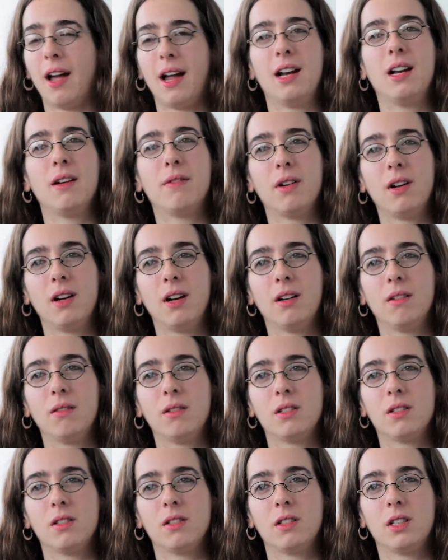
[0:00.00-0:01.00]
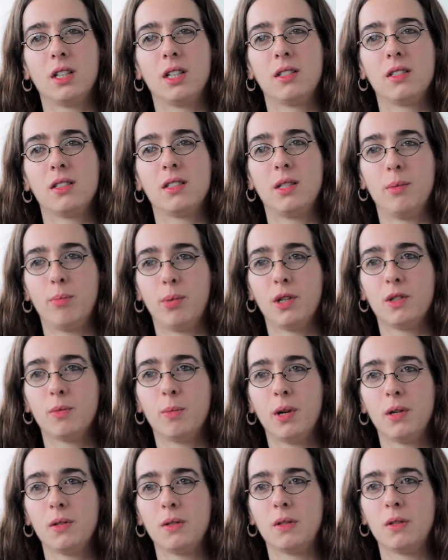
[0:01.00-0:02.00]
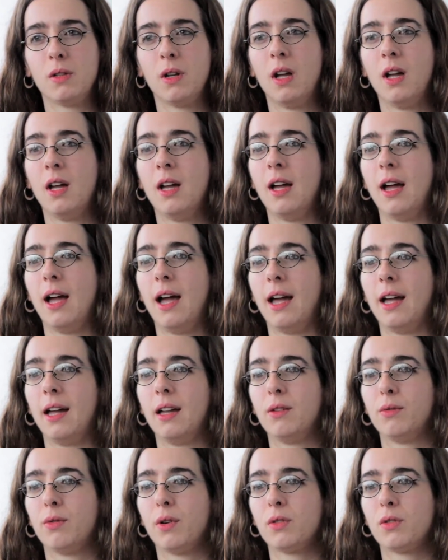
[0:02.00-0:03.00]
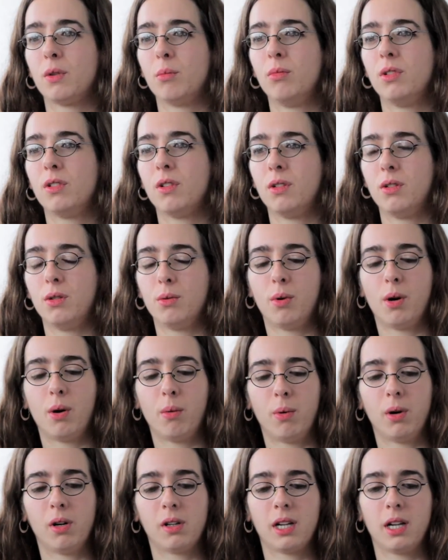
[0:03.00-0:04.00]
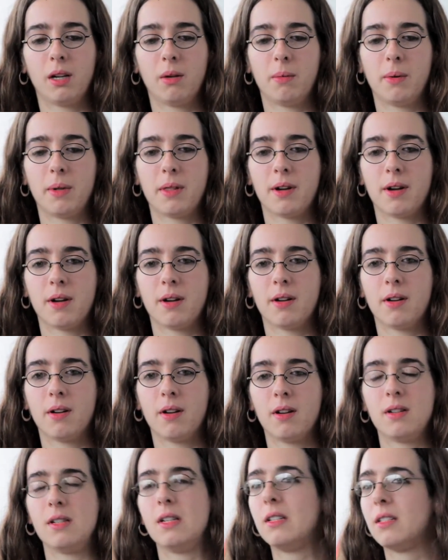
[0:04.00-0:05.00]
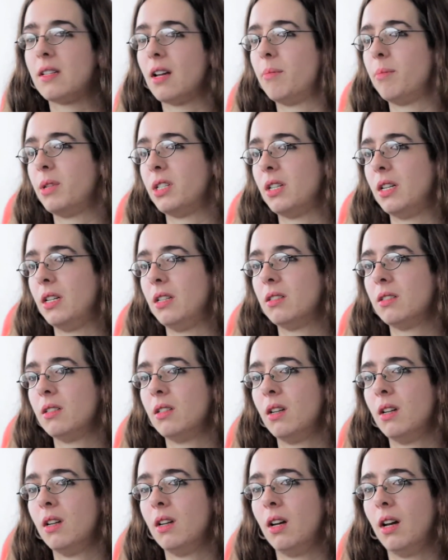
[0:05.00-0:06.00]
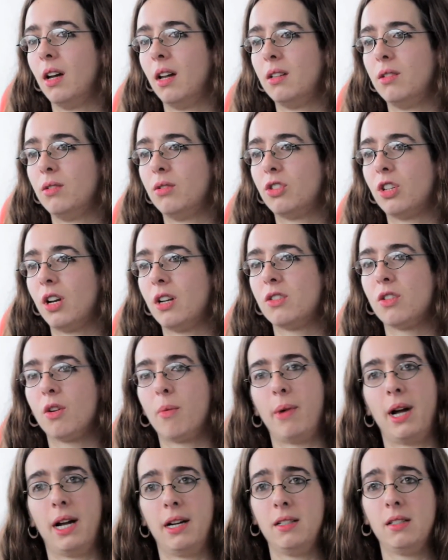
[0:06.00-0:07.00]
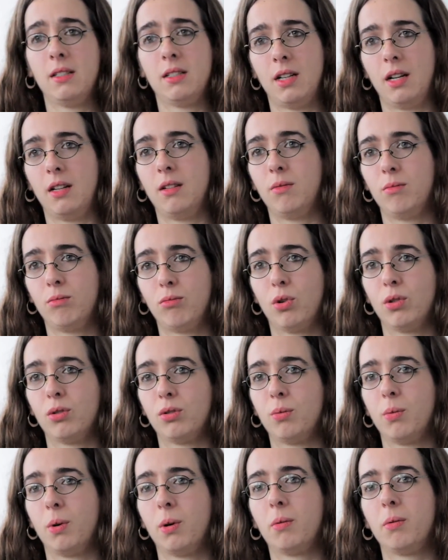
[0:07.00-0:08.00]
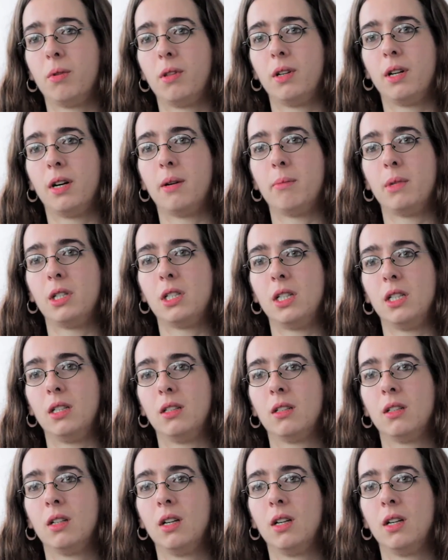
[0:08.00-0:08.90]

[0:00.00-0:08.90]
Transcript: high-level language such as C++, and for some reason you were working with a, an Intel machine, and you change your mind and want to work with an ARM machine.